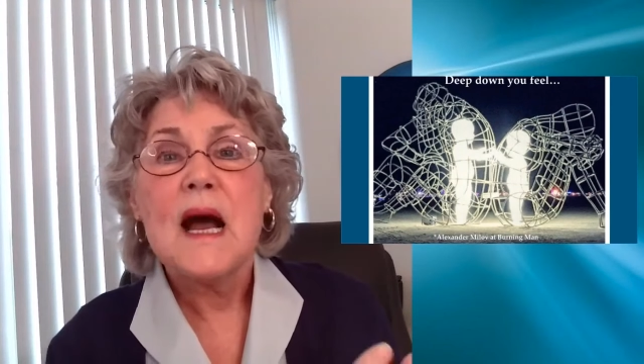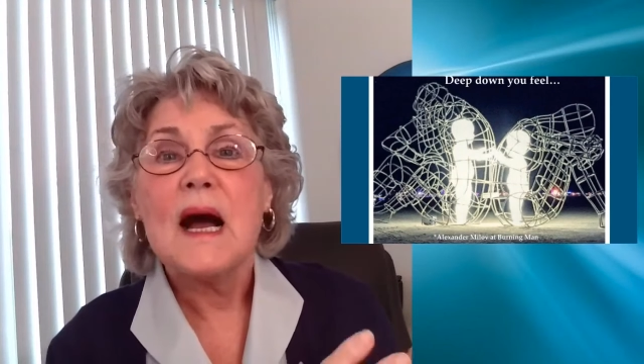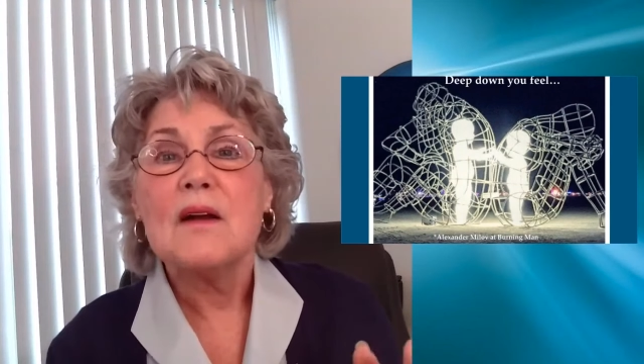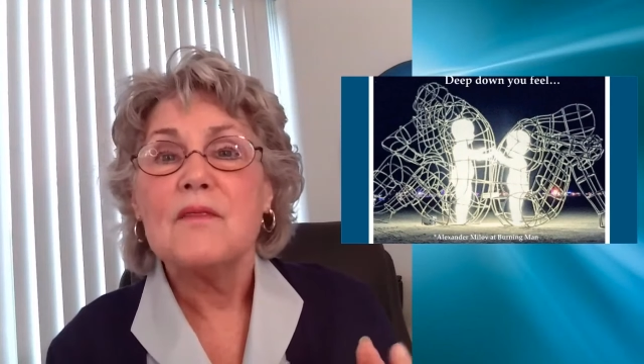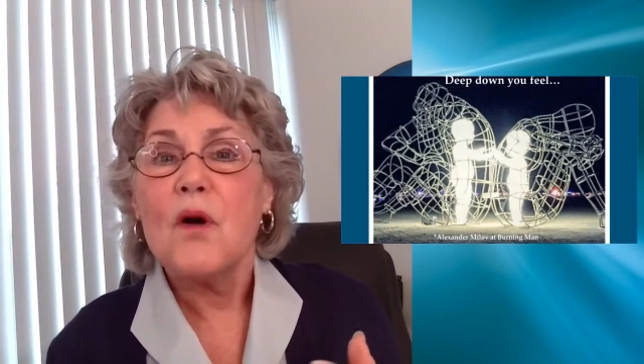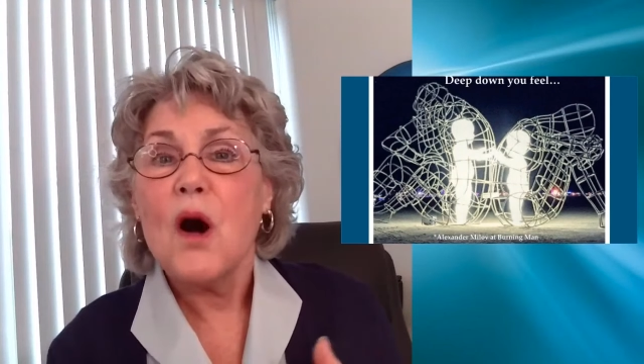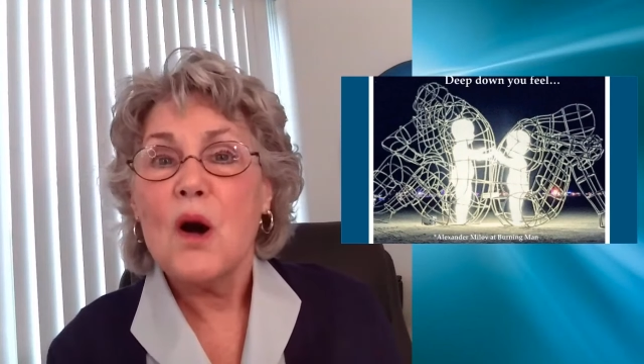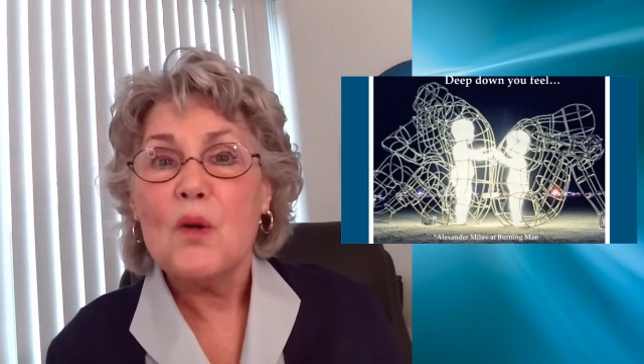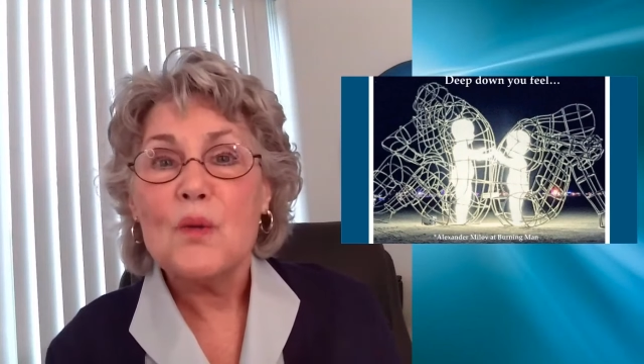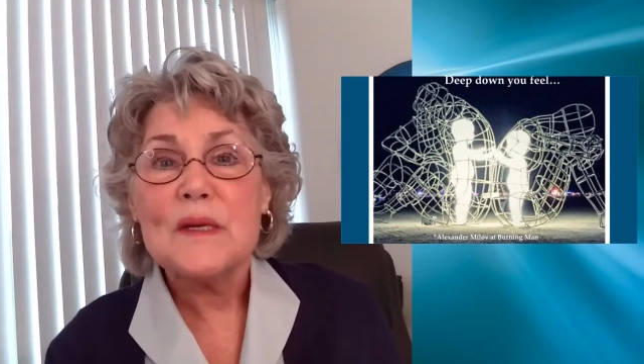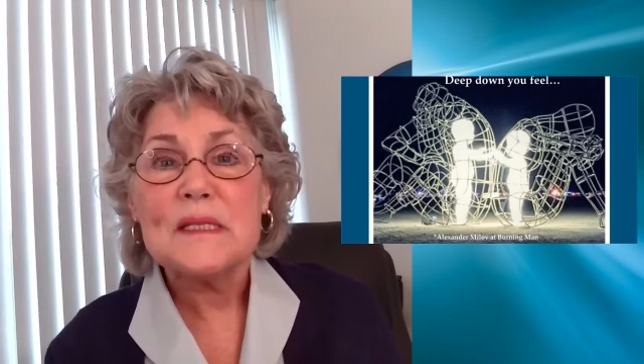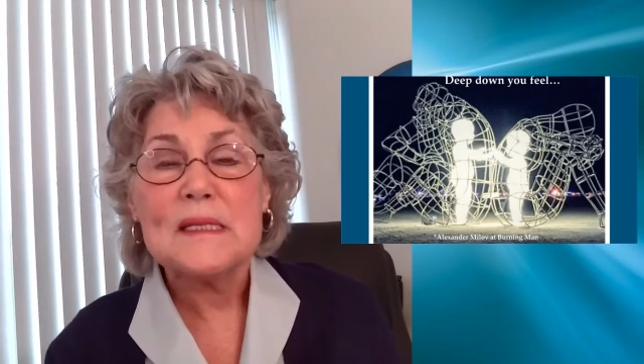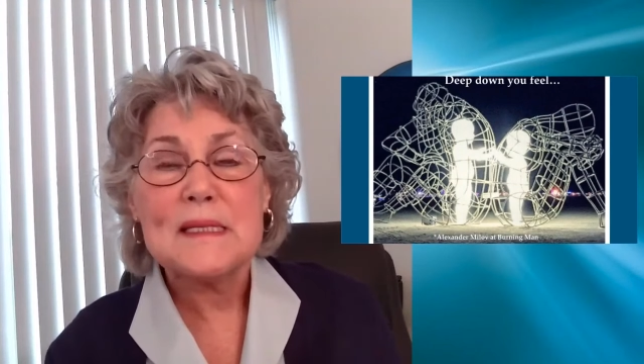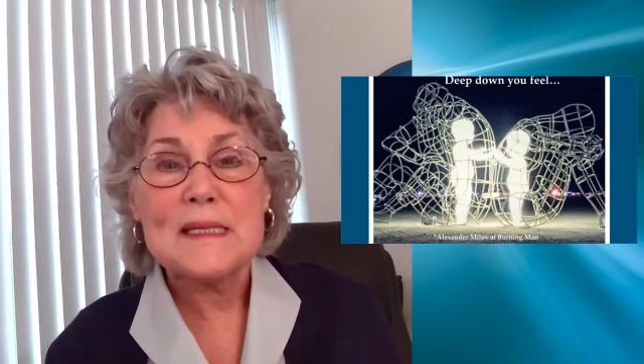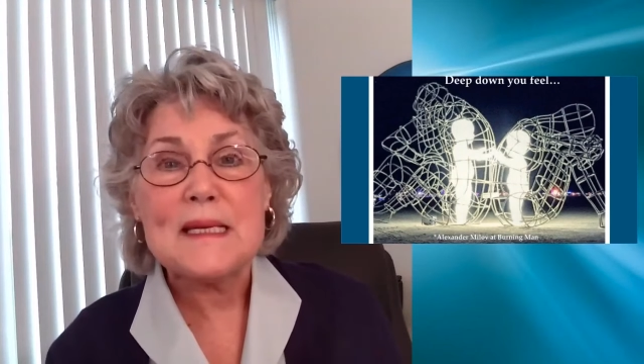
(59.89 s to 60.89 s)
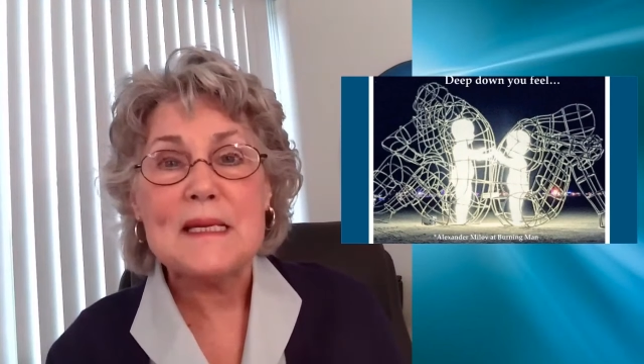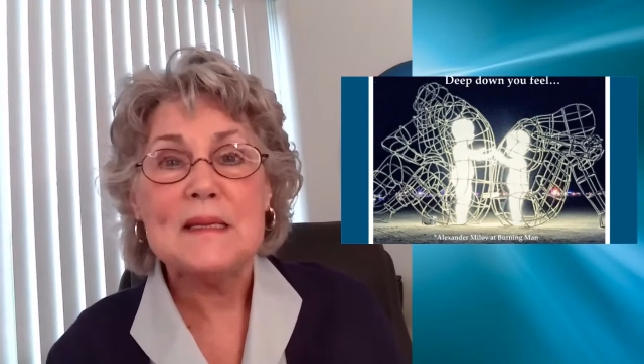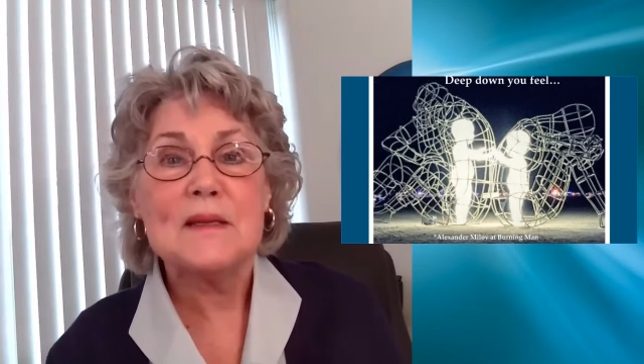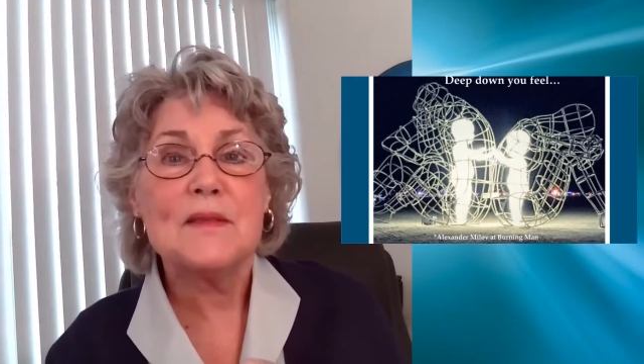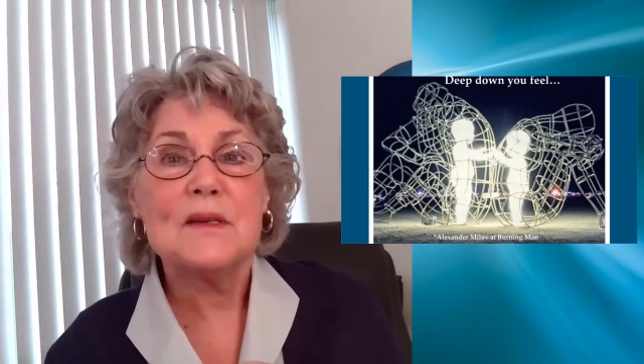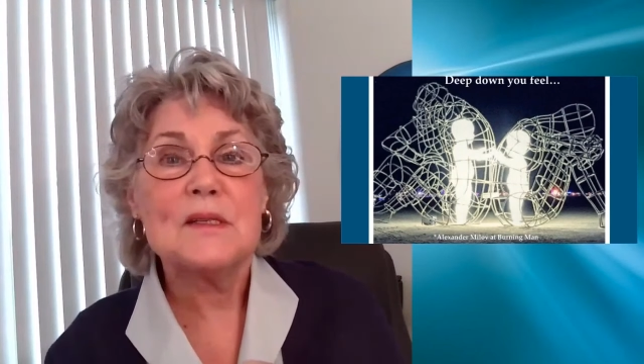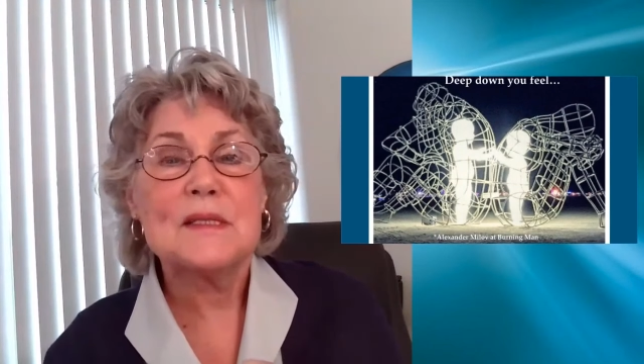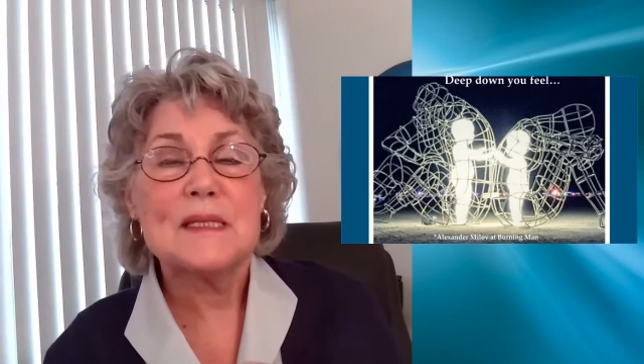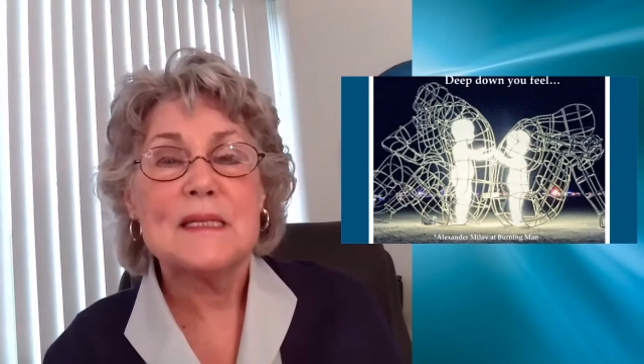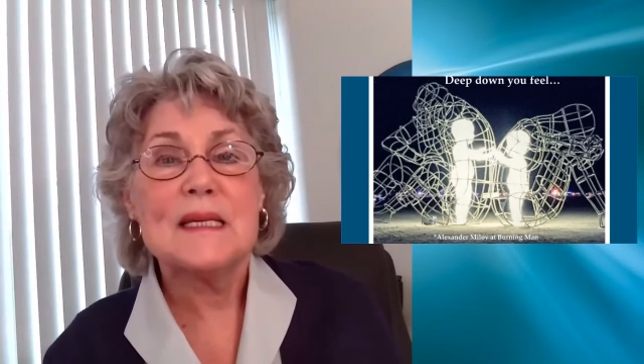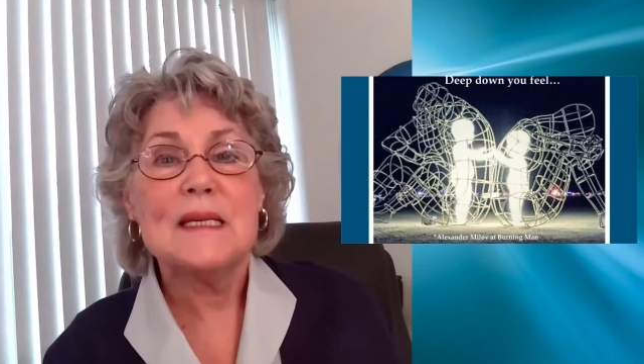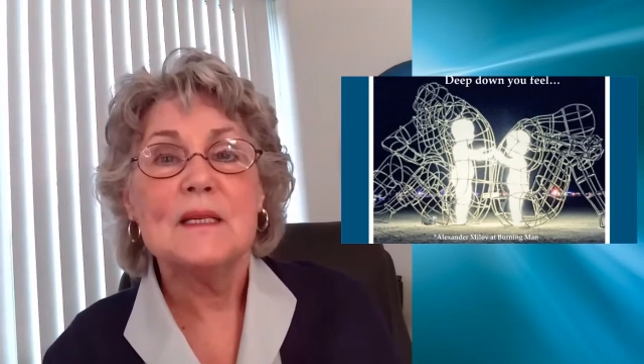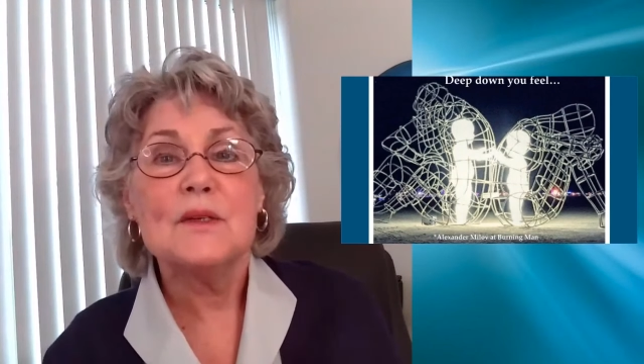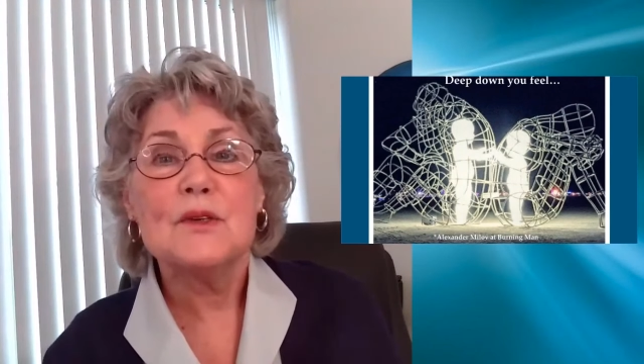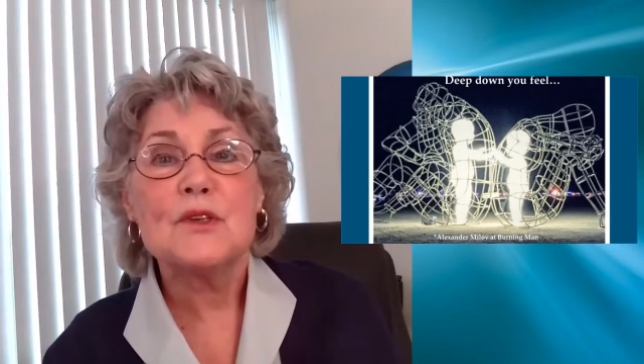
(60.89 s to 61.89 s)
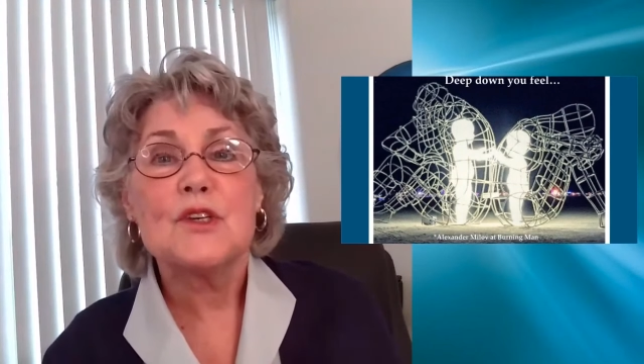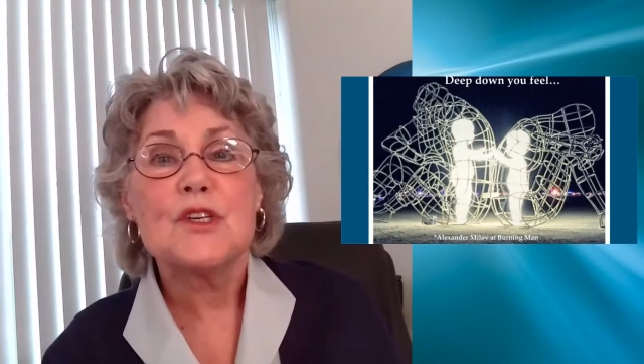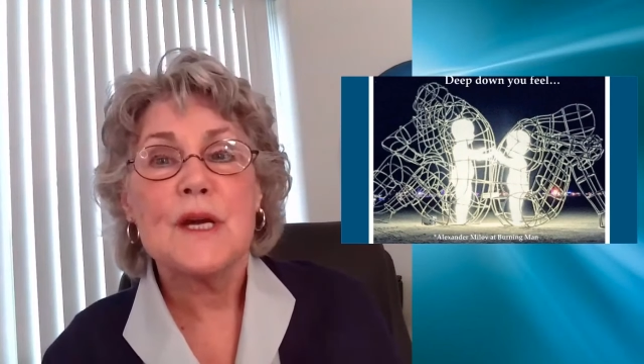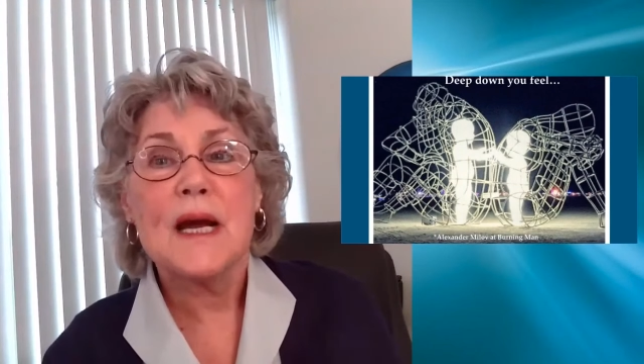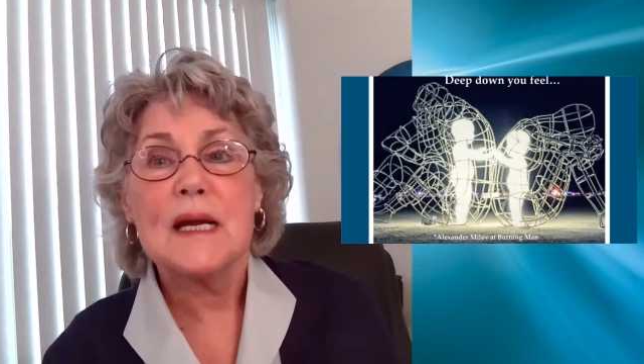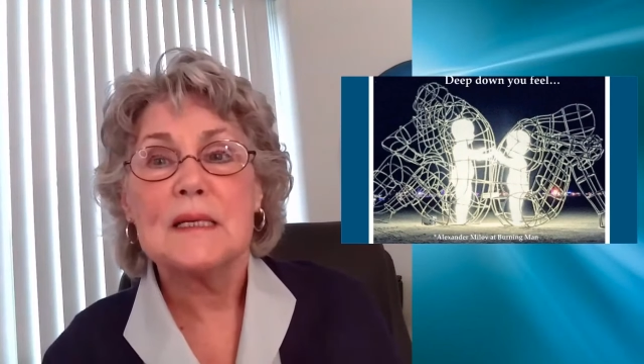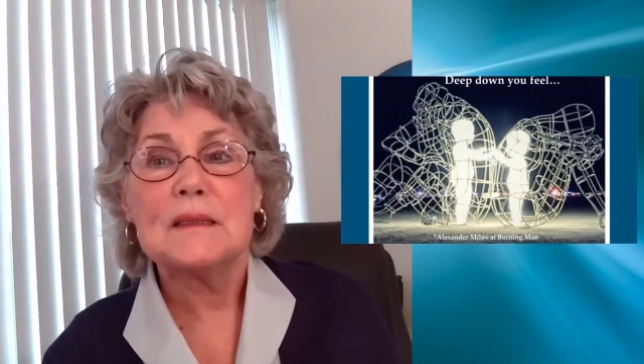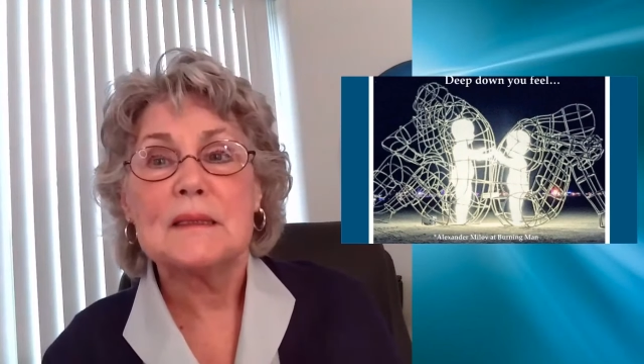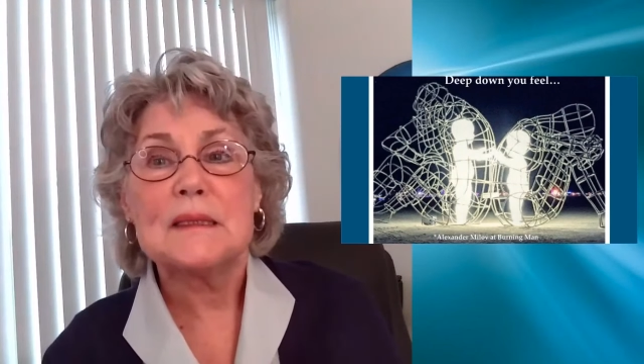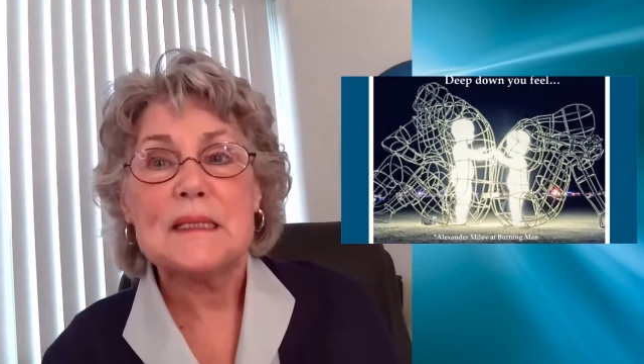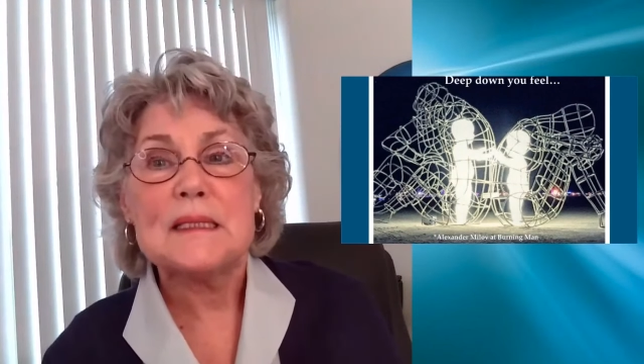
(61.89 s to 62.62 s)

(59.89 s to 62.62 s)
I've always seen that there's an inner child